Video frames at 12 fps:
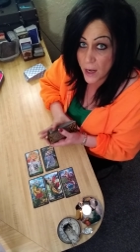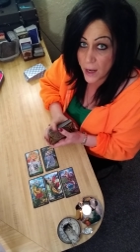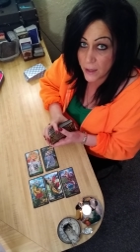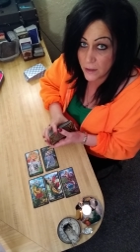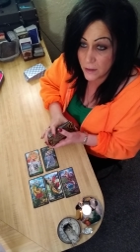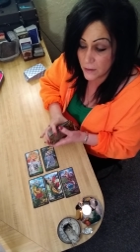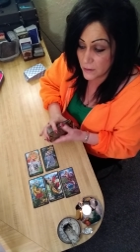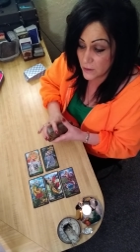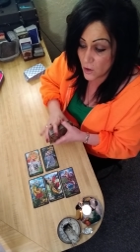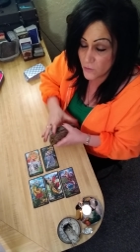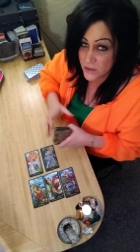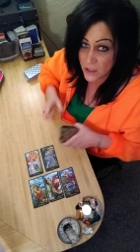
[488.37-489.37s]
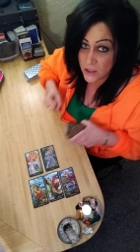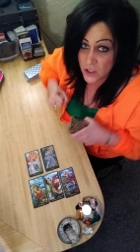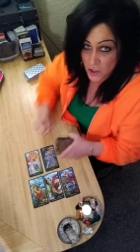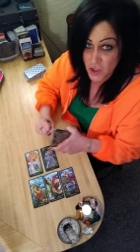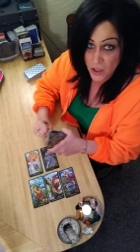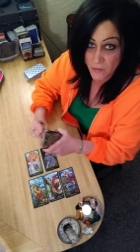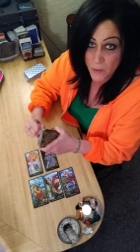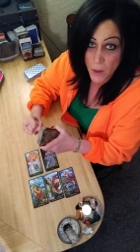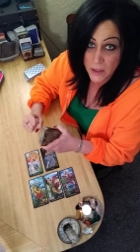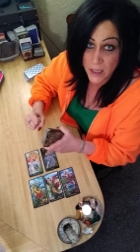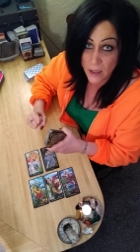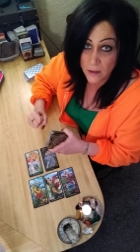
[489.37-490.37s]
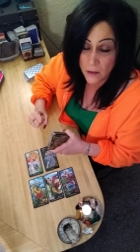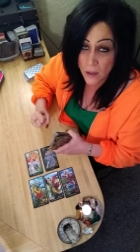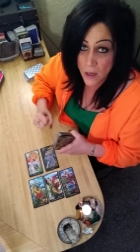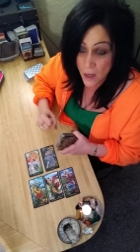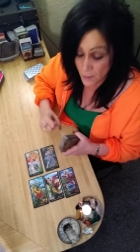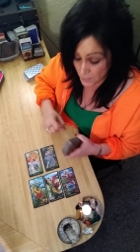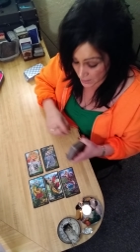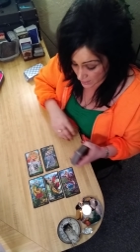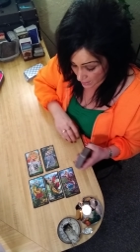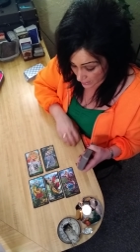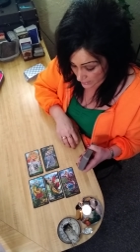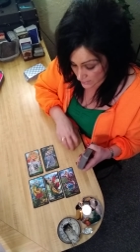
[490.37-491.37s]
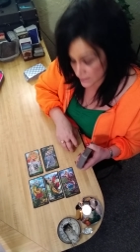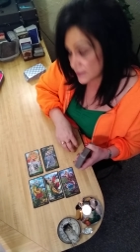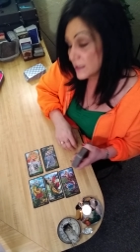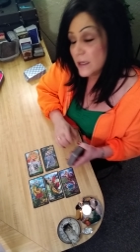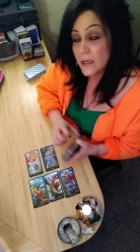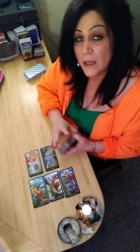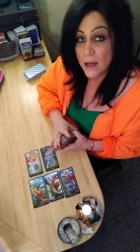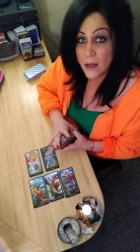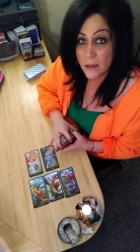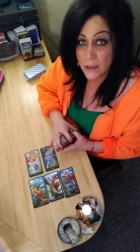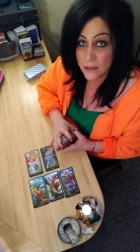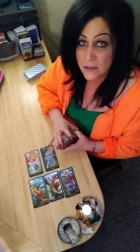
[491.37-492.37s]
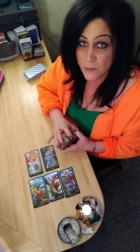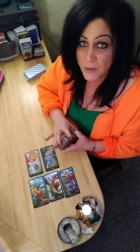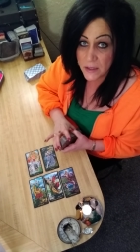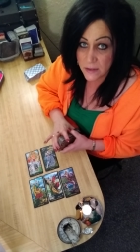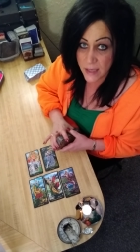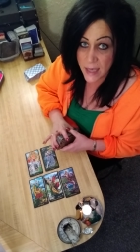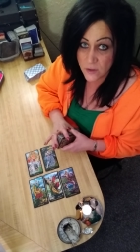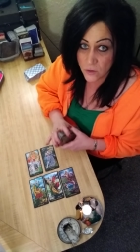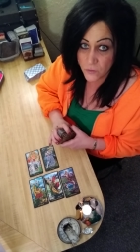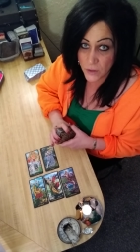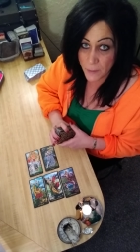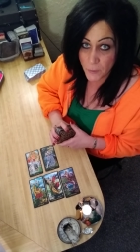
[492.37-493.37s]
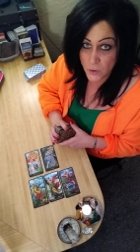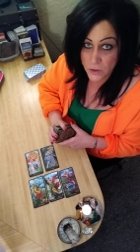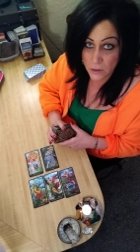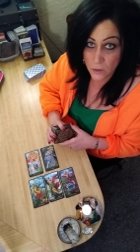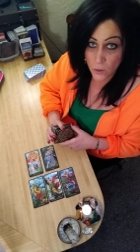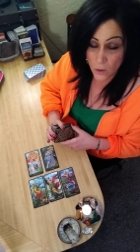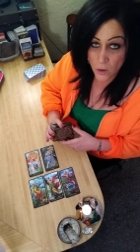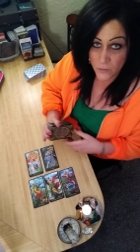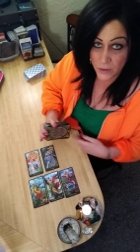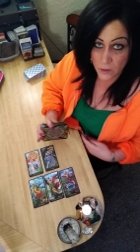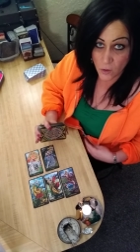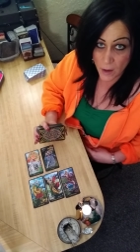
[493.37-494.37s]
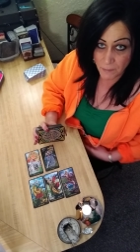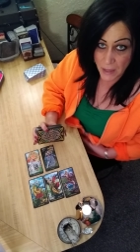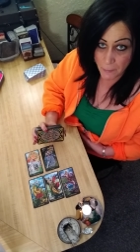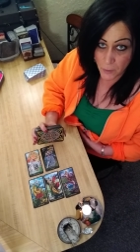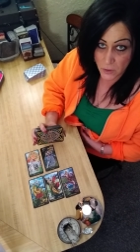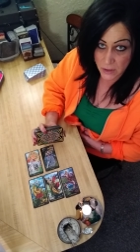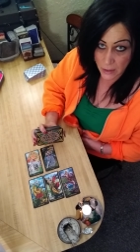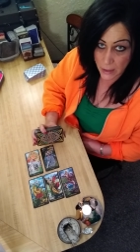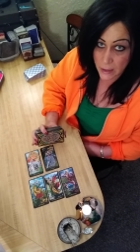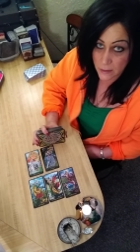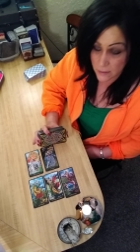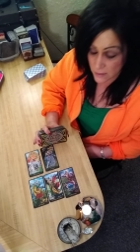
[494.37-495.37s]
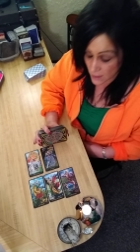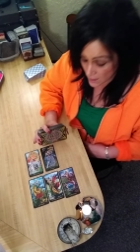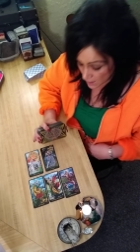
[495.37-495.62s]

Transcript: and you is going to just shove him on down there because the, uh, and it's going to be a disaster for that person, whoever the crap that person is,